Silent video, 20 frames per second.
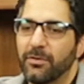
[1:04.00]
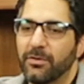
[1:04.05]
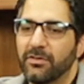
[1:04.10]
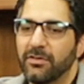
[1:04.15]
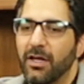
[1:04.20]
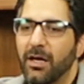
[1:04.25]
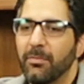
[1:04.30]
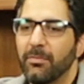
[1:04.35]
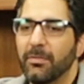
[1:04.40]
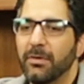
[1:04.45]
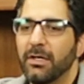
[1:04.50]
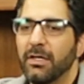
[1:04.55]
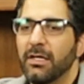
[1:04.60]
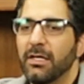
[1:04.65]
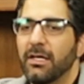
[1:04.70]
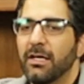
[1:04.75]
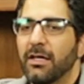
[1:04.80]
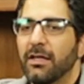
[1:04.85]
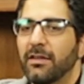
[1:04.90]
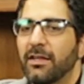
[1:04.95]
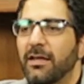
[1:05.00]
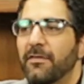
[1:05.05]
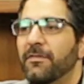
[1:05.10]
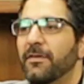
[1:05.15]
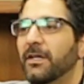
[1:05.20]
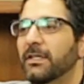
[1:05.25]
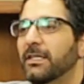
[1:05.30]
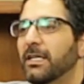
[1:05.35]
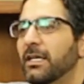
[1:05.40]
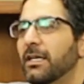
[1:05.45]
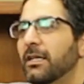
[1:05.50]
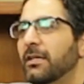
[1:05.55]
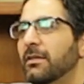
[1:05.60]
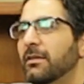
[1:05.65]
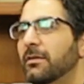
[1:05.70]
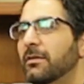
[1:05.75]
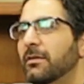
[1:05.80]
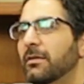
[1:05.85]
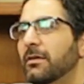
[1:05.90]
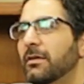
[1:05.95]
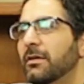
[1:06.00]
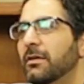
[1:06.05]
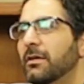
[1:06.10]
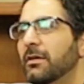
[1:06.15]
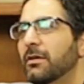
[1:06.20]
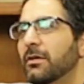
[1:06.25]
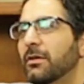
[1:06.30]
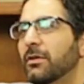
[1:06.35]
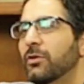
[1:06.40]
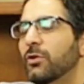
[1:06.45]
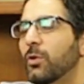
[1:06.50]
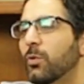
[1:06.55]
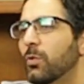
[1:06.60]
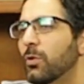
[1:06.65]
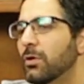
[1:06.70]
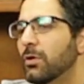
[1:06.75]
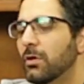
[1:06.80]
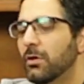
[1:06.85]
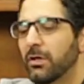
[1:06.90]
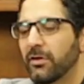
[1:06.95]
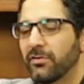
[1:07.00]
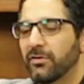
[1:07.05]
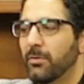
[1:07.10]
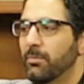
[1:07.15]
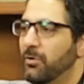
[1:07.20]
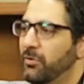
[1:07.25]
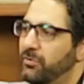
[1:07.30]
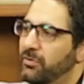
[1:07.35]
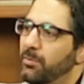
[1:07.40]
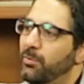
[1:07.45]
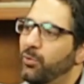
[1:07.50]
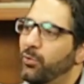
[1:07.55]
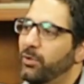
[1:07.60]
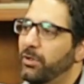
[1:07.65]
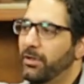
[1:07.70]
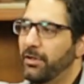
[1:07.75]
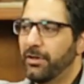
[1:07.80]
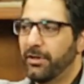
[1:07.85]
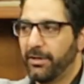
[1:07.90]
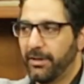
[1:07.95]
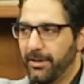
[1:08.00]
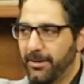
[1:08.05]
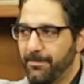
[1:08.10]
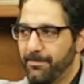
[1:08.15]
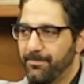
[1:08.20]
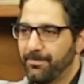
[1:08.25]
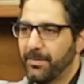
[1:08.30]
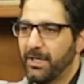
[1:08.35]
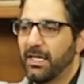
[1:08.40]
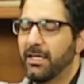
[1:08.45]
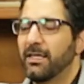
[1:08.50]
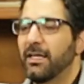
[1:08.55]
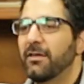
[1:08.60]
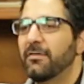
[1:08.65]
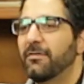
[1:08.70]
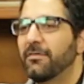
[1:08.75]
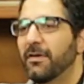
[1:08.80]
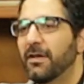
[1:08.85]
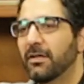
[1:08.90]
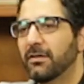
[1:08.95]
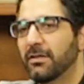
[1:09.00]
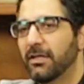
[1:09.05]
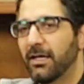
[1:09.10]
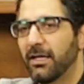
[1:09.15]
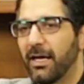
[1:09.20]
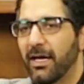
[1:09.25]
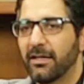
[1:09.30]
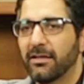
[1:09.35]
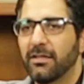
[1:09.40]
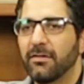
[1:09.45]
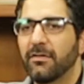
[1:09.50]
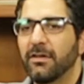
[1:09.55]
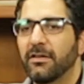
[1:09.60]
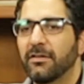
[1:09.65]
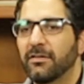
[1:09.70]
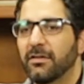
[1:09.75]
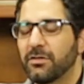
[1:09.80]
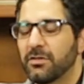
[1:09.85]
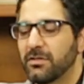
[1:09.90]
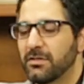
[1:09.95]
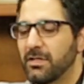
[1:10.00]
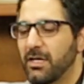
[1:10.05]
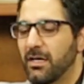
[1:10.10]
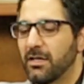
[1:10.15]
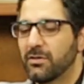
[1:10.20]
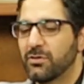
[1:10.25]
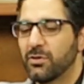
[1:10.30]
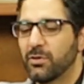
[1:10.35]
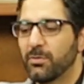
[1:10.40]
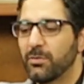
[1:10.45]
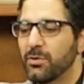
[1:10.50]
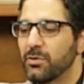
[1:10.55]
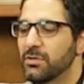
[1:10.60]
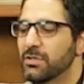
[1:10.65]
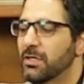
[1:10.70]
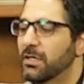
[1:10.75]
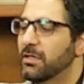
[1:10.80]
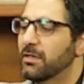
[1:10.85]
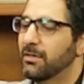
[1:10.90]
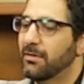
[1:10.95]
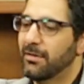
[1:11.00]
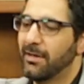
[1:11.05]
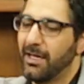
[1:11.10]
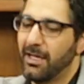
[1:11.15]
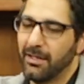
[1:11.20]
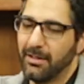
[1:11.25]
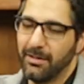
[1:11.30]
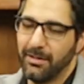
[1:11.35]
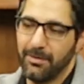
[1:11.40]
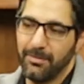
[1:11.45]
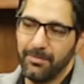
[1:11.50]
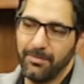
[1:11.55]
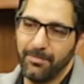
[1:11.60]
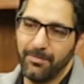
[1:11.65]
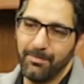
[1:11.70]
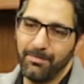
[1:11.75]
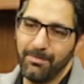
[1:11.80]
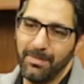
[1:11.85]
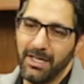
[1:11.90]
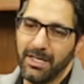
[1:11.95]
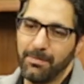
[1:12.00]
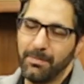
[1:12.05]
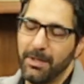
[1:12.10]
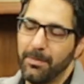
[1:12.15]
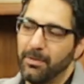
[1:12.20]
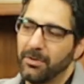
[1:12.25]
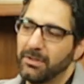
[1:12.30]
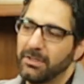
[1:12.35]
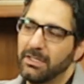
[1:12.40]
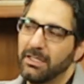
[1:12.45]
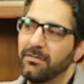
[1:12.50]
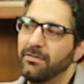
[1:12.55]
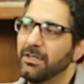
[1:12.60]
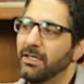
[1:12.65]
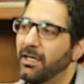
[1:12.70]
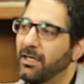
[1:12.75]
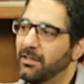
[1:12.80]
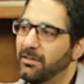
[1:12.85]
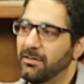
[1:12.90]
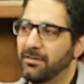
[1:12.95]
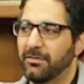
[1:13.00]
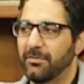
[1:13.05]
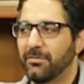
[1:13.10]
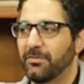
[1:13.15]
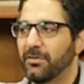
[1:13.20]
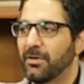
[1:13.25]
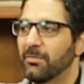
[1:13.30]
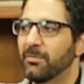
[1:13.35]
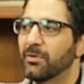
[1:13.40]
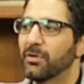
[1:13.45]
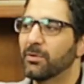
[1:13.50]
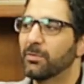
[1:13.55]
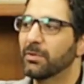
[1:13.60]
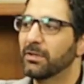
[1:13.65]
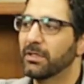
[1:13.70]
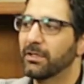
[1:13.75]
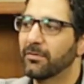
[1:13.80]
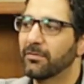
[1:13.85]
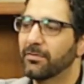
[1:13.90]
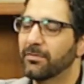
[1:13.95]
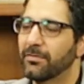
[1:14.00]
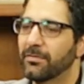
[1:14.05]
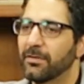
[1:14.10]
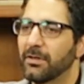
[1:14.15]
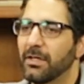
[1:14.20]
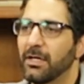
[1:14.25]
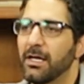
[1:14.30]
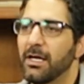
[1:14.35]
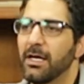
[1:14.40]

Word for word: for some, they felt that it, the word is the most important thing. And they felt that activities such as dance or music uh, make people deviate from their beliefs.